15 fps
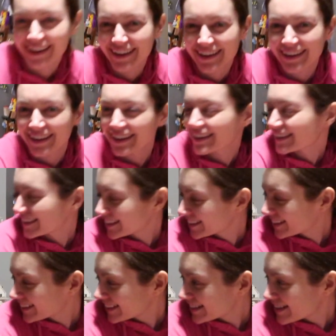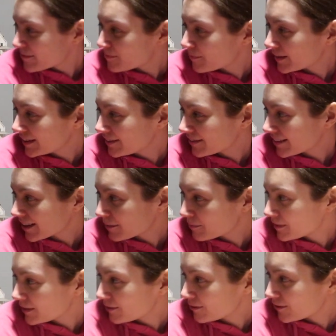Christmas sweater on. But you look
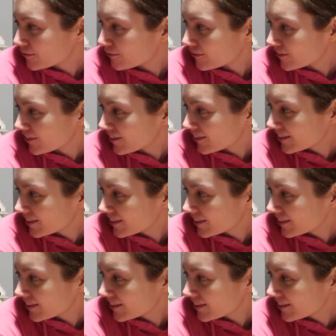beautiful.